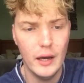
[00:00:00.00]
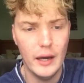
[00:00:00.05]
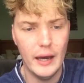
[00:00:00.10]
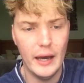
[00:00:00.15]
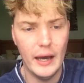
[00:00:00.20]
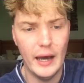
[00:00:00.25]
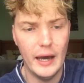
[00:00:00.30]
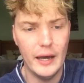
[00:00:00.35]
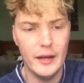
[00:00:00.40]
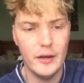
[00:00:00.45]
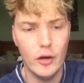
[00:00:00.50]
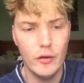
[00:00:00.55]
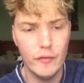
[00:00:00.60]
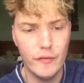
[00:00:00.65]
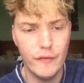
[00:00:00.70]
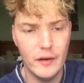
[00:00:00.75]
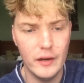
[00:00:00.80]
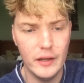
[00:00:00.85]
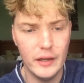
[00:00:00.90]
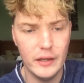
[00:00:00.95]
And
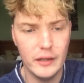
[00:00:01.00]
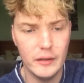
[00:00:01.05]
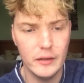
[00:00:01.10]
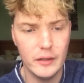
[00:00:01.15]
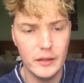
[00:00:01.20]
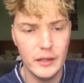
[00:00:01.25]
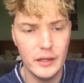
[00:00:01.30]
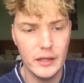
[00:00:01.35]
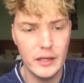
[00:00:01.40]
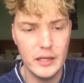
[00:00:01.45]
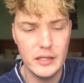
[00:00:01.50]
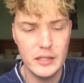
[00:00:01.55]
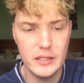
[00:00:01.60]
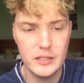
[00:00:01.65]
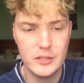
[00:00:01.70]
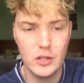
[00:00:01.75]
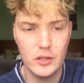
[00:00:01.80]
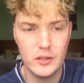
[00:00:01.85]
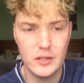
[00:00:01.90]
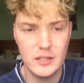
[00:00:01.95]
hopefully, it's
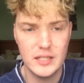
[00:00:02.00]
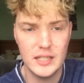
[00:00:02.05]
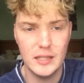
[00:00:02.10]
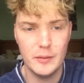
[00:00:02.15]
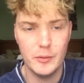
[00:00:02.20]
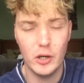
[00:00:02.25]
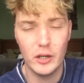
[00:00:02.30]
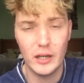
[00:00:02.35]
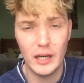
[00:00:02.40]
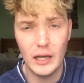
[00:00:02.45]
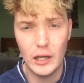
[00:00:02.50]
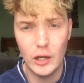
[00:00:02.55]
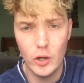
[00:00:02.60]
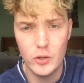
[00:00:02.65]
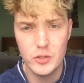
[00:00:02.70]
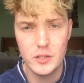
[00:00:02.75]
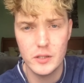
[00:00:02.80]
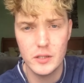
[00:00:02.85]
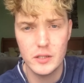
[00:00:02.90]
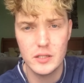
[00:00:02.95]
good to see that we are getting
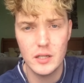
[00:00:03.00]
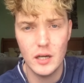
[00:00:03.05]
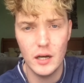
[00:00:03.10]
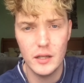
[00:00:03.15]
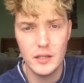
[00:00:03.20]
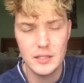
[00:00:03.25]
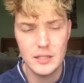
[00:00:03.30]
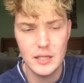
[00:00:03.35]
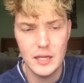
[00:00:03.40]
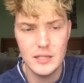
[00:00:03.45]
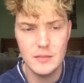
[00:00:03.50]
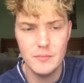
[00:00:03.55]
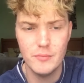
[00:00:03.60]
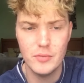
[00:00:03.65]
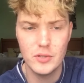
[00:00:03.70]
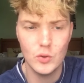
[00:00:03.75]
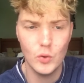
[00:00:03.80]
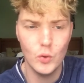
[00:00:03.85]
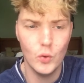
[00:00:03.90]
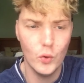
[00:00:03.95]
closer to the start of the season, but
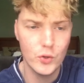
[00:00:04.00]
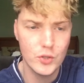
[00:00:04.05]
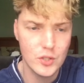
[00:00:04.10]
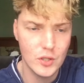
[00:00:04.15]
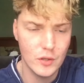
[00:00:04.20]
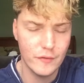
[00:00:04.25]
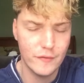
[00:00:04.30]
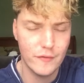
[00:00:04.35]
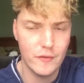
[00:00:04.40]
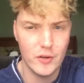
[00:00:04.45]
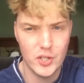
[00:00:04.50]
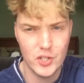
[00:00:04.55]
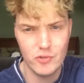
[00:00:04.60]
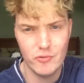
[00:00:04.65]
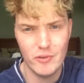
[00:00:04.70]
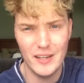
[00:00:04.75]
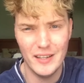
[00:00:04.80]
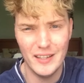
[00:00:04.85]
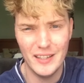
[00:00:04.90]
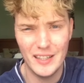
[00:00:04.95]
it's also
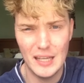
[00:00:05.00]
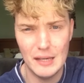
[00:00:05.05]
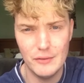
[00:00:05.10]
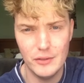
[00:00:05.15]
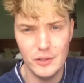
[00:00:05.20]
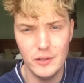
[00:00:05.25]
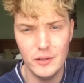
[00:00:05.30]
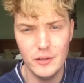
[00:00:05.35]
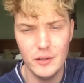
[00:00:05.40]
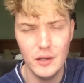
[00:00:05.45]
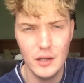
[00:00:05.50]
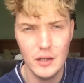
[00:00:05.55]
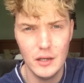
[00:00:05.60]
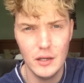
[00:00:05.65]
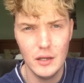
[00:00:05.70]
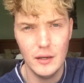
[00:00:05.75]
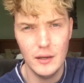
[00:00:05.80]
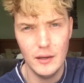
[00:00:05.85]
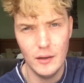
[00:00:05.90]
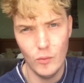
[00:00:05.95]
frustrating given
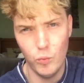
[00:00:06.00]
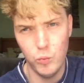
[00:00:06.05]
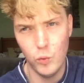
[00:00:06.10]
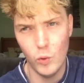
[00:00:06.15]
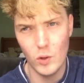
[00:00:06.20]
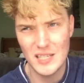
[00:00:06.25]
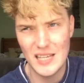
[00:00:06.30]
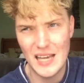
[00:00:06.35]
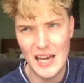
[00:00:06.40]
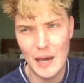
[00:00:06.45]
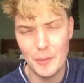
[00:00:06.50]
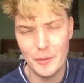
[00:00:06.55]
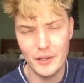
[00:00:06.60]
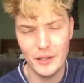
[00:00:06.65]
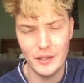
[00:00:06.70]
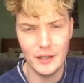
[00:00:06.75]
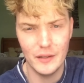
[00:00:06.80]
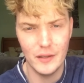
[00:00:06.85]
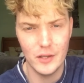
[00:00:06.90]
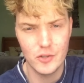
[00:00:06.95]
what's
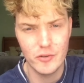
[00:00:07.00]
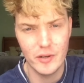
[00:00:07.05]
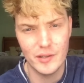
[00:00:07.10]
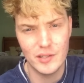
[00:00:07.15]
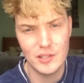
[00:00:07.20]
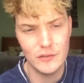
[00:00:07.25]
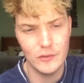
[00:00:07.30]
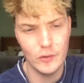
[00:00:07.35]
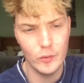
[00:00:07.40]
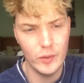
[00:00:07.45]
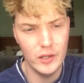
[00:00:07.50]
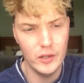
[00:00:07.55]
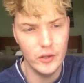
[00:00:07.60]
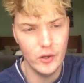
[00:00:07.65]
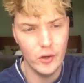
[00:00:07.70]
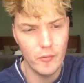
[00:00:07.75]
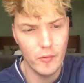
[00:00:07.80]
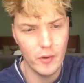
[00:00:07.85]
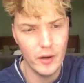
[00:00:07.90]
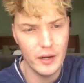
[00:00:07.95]
happening in the transfer window
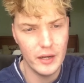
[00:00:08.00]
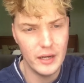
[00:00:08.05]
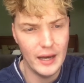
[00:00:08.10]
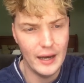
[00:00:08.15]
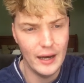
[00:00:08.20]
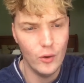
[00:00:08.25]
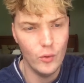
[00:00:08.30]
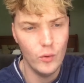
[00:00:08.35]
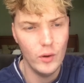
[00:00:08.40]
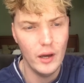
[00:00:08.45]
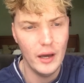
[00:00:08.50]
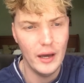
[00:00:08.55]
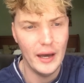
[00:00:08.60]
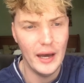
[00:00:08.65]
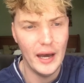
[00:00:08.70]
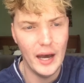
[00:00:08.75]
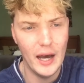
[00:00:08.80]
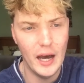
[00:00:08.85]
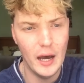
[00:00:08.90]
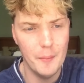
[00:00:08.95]
right now.
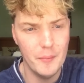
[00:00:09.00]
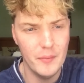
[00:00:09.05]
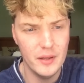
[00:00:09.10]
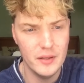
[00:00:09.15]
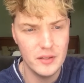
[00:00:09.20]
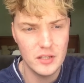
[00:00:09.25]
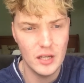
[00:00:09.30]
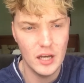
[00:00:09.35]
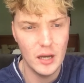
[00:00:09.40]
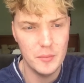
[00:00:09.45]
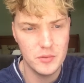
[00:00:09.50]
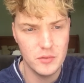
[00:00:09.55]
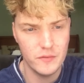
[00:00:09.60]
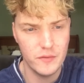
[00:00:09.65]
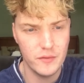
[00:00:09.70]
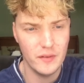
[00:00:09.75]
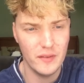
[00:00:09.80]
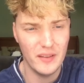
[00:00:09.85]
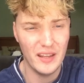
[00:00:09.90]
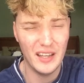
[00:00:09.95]
In terms of
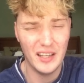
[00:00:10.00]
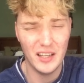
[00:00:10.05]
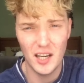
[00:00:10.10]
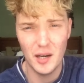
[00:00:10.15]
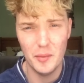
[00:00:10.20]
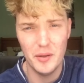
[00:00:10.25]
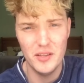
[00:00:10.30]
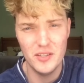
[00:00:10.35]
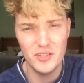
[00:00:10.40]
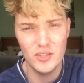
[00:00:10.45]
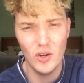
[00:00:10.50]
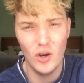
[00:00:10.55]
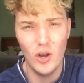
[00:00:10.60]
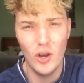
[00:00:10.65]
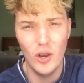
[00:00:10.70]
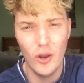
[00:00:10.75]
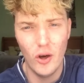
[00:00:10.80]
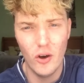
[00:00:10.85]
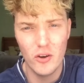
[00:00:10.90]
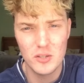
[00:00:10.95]
incomings, not a
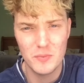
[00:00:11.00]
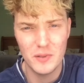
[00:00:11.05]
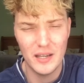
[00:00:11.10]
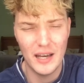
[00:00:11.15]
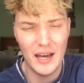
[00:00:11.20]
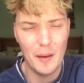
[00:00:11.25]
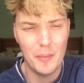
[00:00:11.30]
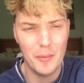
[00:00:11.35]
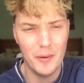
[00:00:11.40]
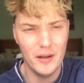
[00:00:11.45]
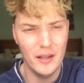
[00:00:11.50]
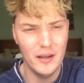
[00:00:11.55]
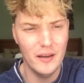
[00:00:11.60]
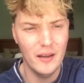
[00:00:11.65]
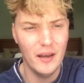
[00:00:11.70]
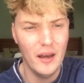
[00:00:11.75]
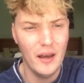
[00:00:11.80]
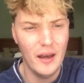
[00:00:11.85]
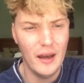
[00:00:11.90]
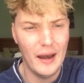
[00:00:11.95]
lot's been happening.
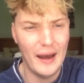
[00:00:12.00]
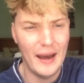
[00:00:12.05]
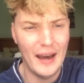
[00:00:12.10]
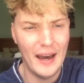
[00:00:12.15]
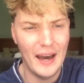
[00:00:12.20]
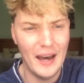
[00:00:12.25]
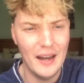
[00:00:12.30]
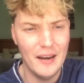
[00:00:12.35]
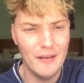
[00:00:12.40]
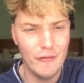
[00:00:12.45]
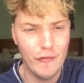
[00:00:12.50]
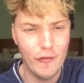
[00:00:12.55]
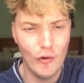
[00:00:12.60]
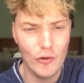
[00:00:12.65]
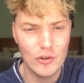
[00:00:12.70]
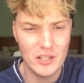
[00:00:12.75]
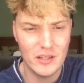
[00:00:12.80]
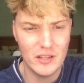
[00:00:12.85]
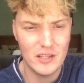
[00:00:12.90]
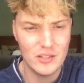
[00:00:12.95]
And
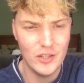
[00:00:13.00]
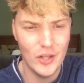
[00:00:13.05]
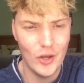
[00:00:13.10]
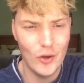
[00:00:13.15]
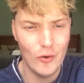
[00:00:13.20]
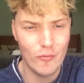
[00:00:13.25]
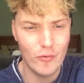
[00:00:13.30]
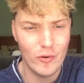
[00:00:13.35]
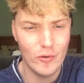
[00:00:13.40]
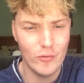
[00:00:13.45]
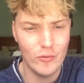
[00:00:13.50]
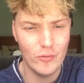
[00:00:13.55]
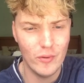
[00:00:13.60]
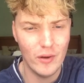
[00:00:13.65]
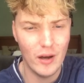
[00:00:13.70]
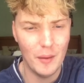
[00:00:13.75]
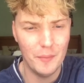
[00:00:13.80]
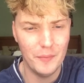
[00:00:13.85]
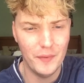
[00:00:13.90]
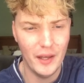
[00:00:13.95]
unfortunately, there's no real
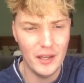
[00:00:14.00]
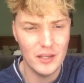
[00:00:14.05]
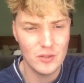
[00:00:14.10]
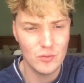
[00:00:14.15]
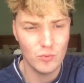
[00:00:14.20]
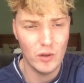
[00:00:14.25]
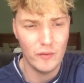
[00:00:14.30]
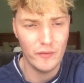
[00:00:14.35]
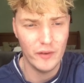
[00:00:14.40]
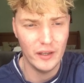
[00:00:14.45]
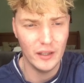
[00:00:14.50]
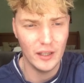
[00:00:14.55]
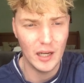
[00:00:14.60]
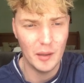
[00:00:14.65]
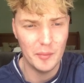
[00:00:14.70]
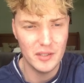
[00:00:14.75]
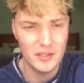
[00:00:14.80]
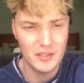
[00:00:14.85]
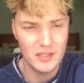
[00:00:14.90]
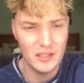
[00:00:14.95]
updates with
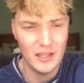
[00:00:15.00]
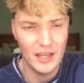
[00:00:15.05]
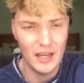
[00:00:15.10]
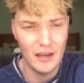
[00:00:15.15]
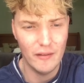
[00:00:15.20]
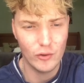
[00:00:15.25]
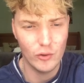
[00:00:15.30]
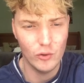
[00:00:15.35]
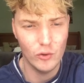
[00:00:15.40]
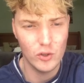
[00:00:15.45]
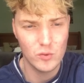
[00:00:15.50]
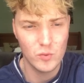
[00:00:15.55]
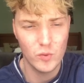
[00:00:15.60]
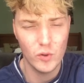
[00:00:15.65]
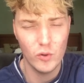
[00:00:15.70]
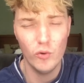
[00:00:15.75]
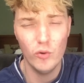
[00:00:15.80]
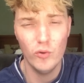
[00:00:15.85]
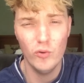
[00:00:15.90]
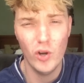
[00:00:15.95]
incomings today, of course. We
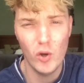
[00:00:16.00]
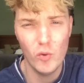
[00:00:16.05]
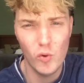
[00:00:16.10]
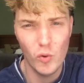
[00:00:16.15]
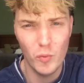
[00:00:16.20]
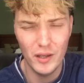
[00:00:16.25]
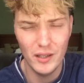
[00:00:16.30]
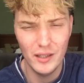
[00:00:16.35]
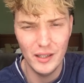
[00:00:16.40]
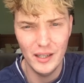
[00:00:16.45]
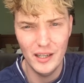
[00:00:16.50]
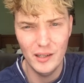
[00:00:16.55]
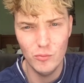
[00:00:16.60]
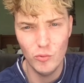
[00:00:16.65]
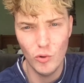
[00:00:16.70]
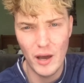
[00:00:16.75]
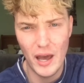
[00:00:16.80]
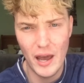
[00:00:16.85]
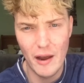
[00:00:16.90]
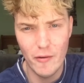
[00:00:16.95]
all know what we need,
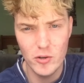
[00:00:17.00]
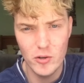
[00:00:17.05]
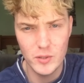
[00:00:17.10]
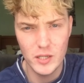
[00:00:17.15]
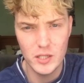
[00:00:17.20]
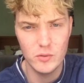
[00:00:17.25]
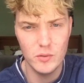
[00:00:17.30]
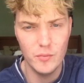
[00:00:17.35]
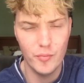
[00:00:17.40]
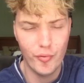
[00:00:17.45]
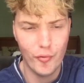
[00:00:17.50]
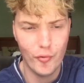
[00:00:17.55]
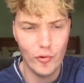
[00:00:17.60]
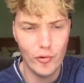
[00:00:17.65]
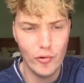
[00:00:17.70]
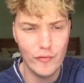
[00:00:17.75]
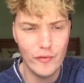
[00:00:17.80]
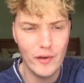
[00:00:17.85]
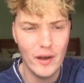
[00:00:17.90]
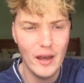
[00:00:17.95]
what areas we need to
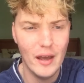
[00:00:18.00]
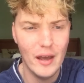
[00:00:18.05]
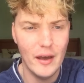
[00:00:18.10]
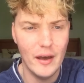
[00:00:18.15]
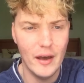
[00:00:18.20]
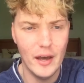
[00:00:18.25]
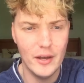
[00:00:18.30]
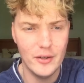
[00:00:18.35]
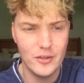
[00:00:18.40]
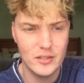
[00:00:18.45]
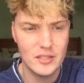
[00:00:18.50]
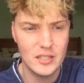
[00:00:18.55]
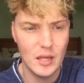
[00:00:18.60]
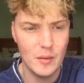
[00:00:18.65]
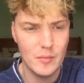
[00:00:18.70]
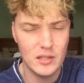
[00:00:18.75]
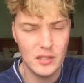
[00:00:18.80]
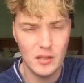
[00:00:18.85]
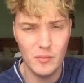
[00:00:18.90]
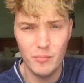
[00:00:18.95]
improve. It just
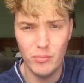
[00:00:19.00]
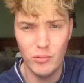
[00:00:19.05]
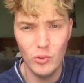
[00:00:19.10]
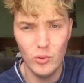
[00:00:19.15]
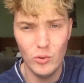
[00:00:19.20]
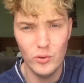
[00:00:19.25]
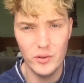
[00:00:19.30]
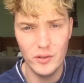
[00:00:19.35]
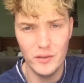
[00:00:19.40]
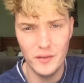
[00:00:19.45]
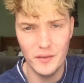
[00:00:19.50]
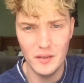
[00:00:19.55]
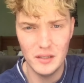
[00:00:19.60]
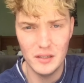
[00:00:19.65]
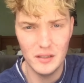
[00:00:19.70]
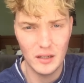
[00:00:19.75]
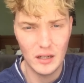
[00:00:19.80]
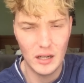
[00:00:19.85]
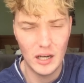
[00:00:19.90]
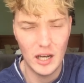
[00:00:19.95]
seems like the board and
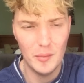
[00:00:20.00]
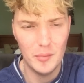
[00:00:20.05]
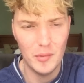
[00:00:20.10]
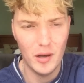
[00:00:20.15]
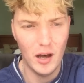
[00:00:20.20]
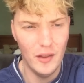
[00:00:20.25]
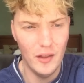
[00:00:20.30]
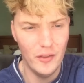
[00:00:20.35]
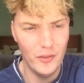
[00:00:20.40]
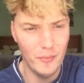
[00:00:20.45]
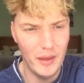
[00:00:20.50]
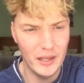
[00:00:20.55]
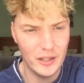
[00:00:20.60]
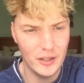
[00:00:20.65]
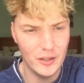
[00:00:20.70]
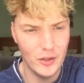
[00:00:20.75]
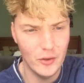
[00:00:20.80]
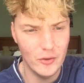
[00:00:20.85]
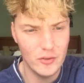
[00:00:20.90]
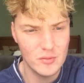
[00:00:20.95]
the club aren't
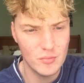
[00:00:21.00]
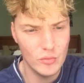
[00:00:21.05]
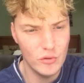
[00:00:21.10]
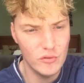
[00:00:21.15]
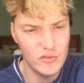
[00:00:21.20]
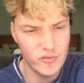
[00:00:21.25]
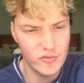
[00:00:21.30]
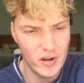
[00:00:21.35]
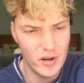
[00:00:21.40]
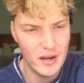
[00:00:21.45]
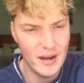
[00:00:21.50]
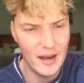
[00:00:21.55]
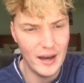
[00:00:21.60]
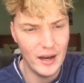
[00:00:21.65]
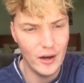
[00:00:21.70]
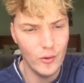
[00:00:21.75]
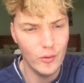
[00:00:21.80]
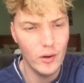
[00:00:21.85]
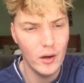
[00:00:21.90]
making those moves right now.